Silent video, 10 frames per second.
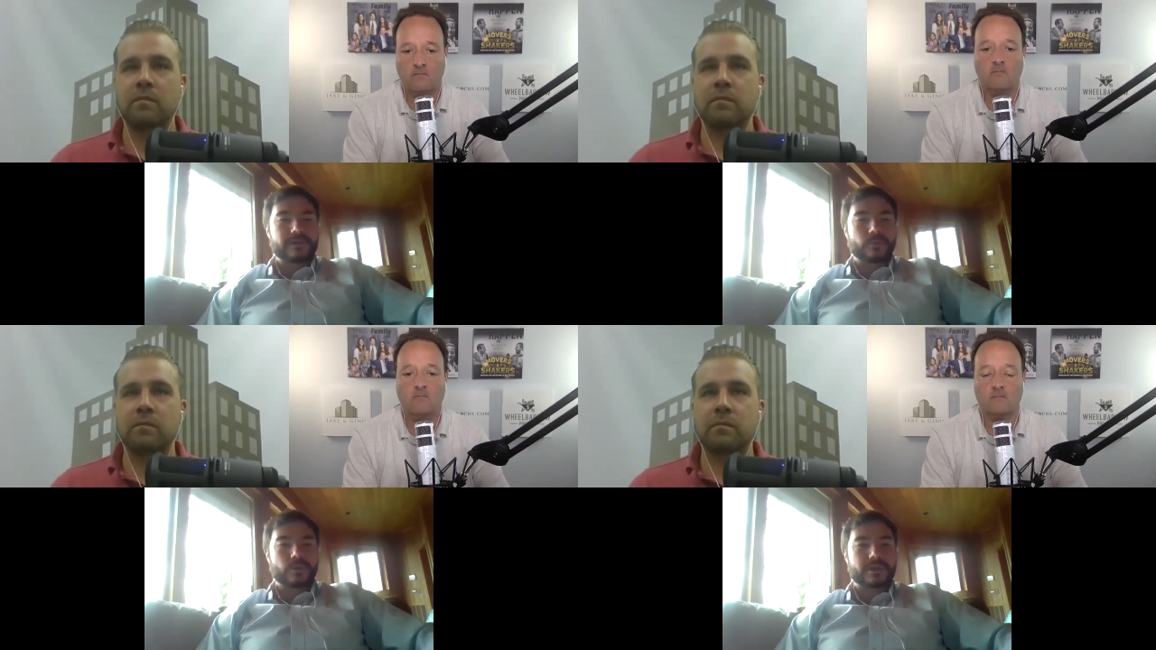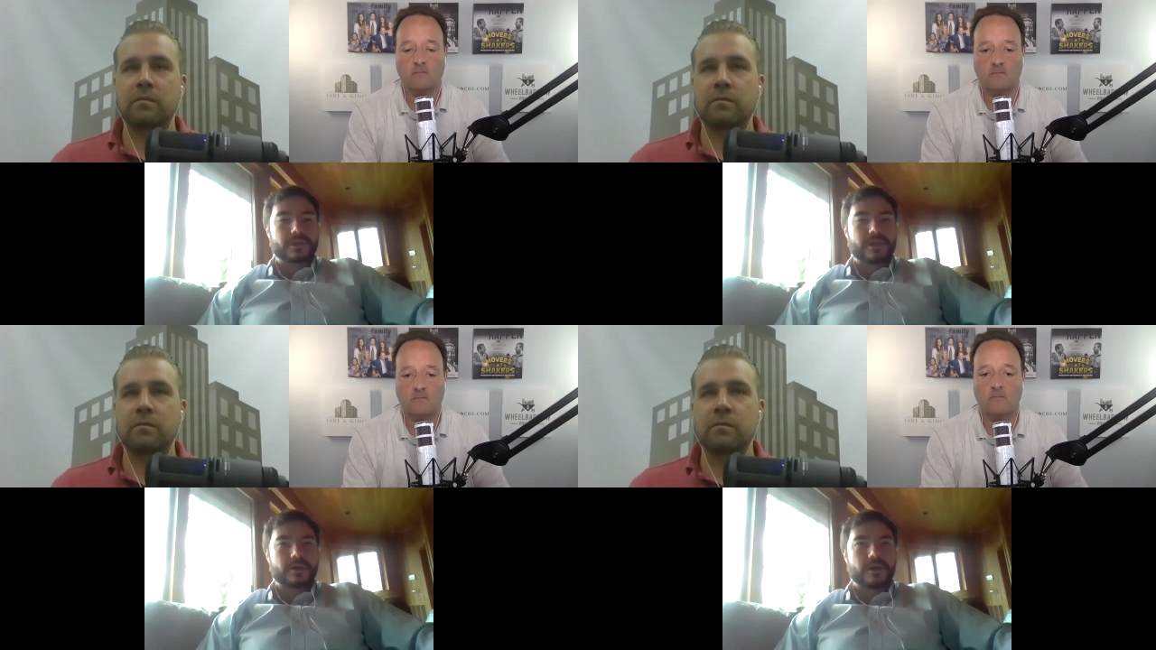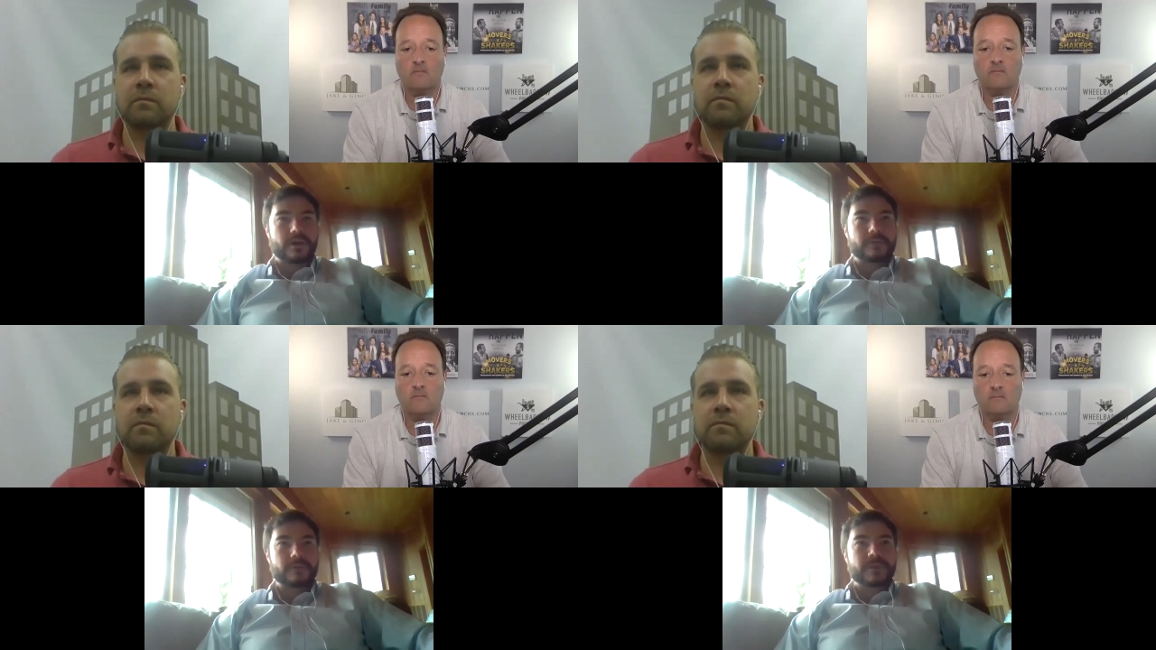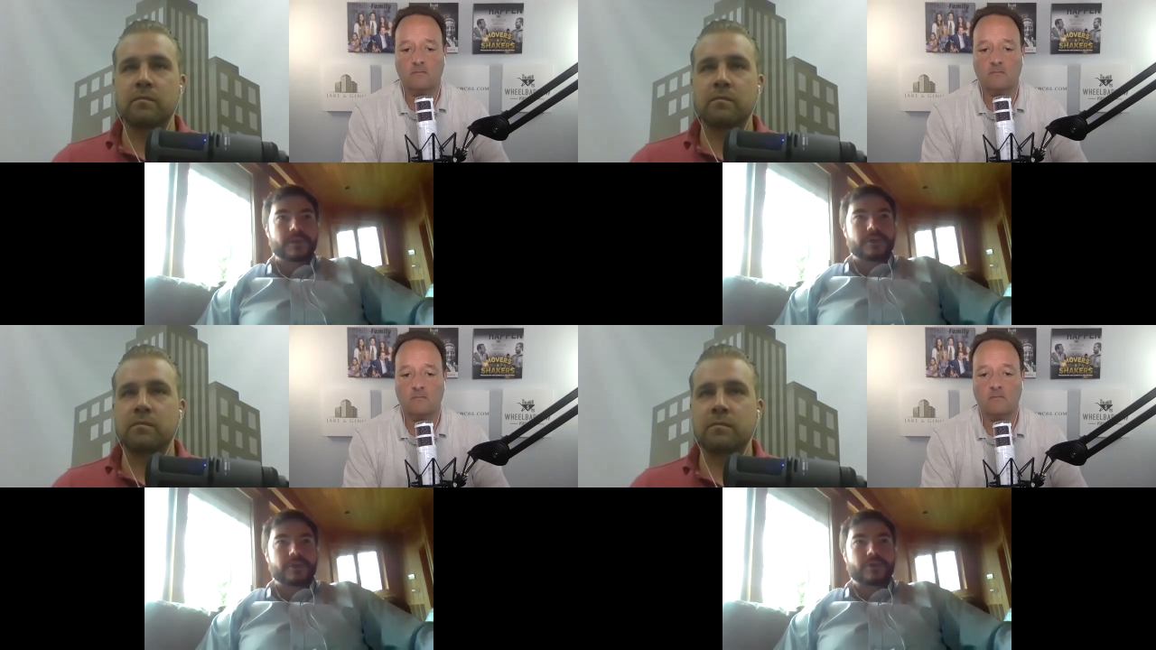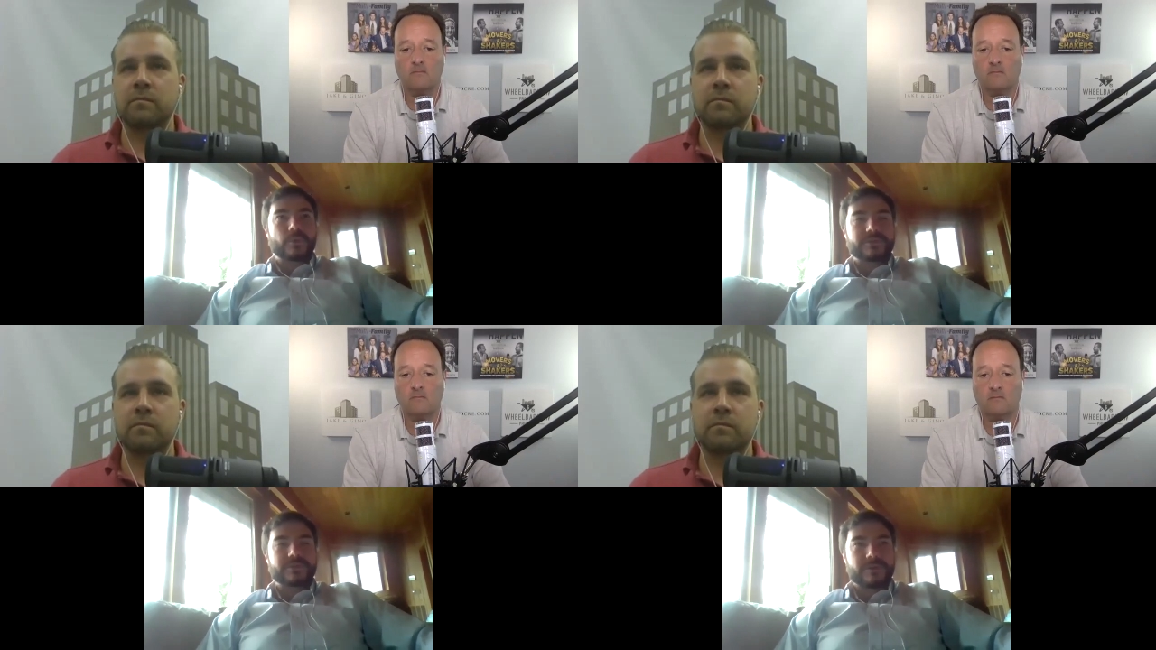Speaker 1: and, and work later on.
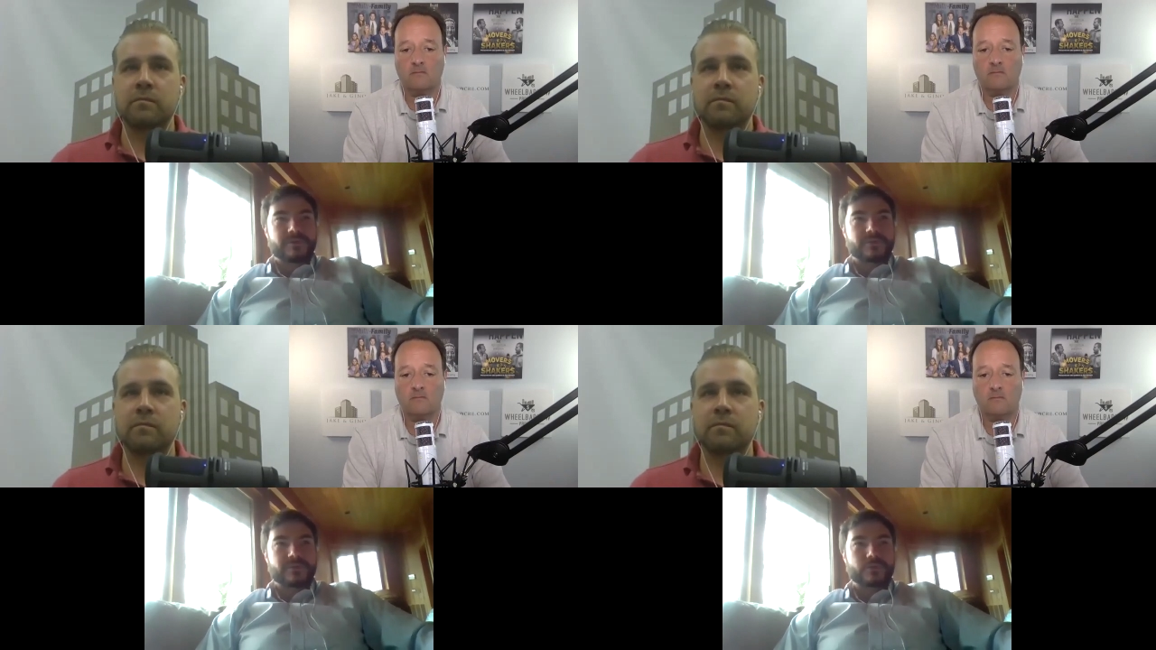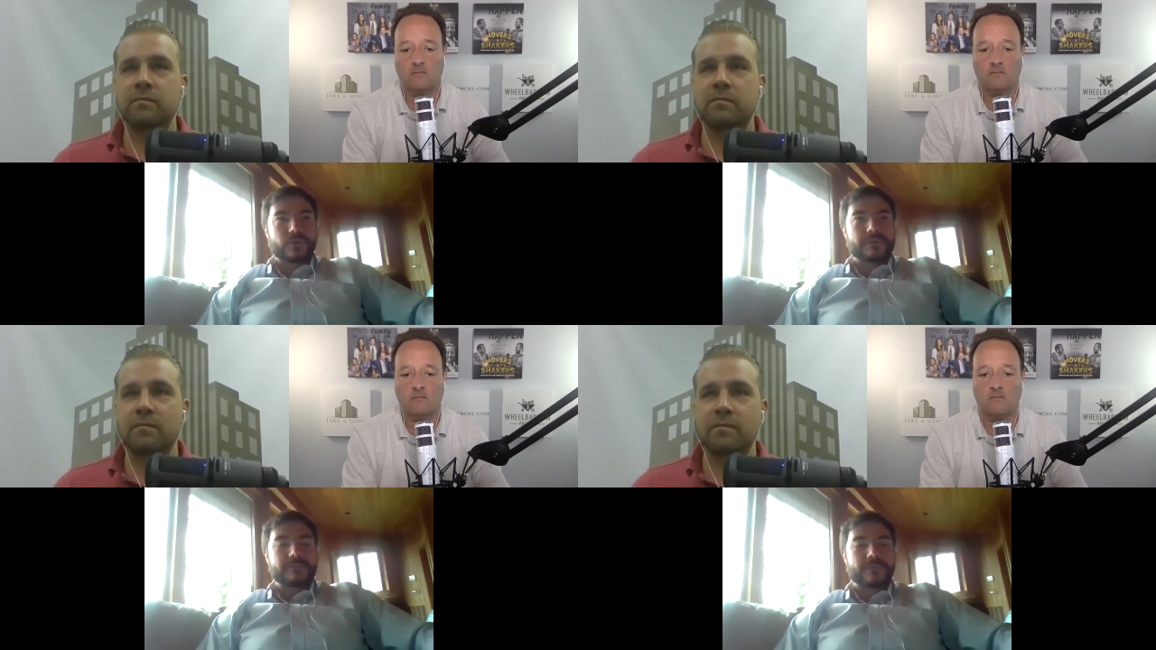So I went to business school. I